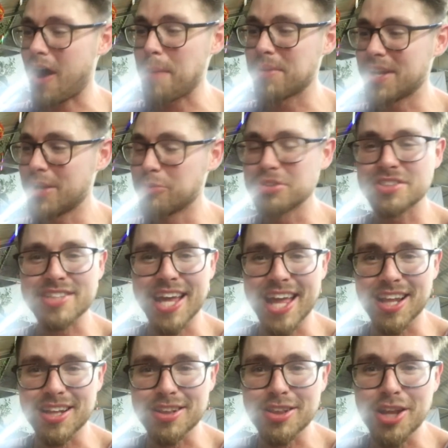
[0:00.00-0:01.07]
I mean, it was
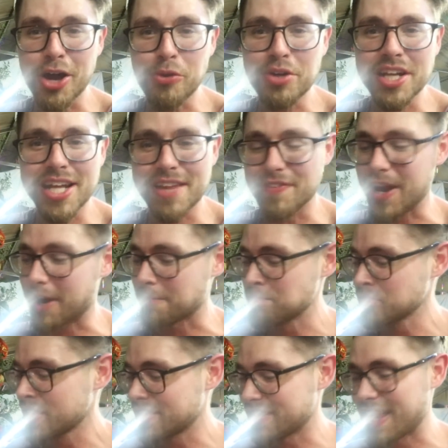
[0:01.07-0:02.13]
loaded in there
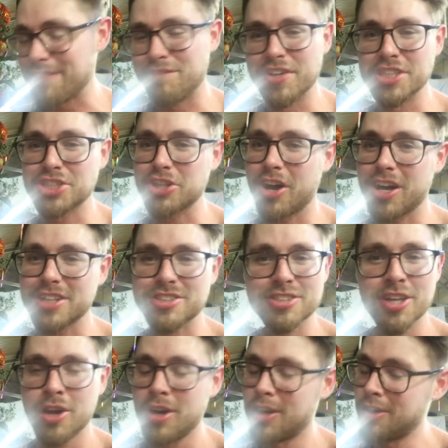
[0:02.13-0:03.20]
in that fish sauce.
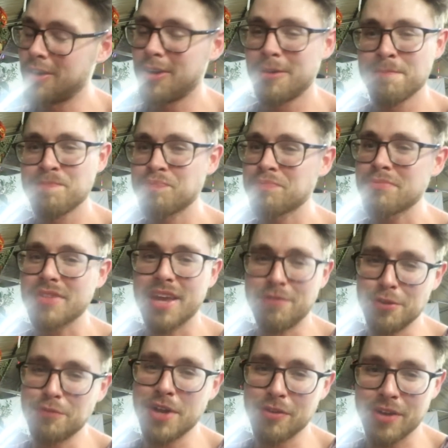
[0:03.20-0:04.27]
If
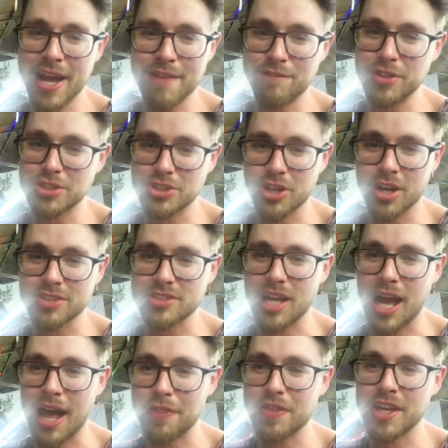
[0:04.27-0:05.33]
you've never had fish sauce,
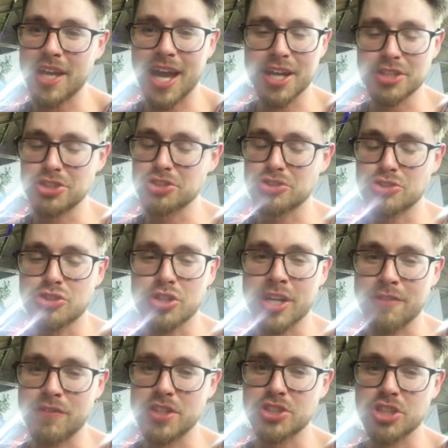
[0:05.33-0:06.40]
I think I could just
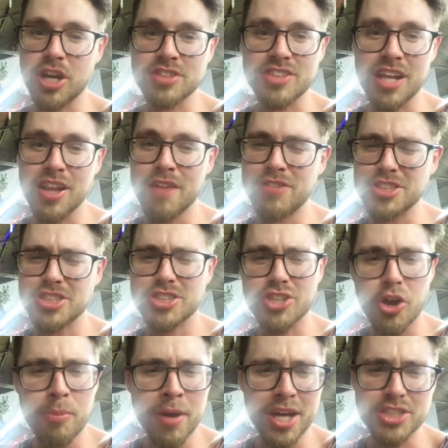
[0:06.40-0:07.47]
drink fish sauce. I love it
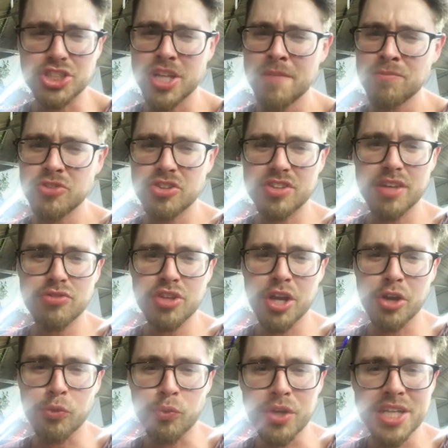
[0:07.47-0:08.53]
so much. This gives
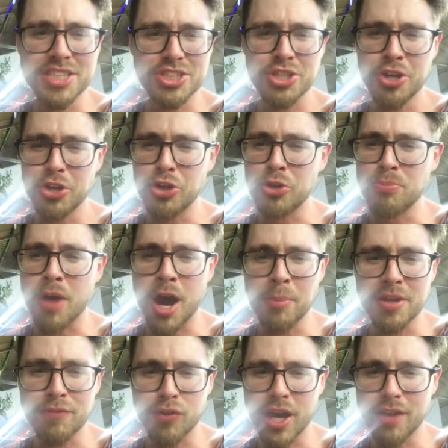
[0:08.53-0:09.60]
you a rich
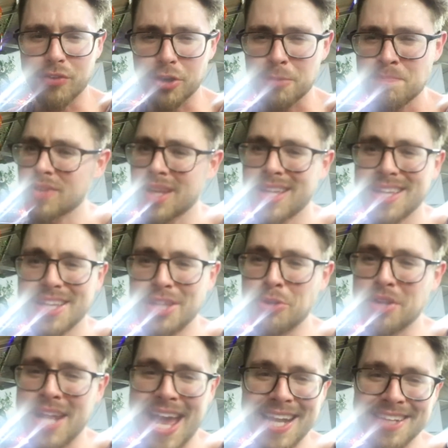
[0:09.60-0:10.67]
umami flavor. You
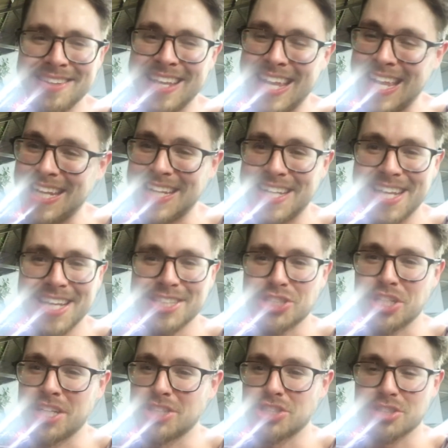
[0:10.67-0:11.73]
can add it to any dish
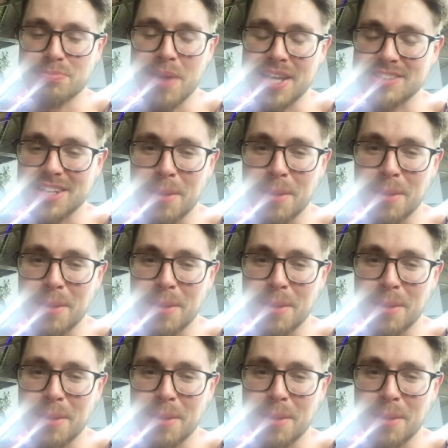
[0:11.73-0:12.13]
and it just makes it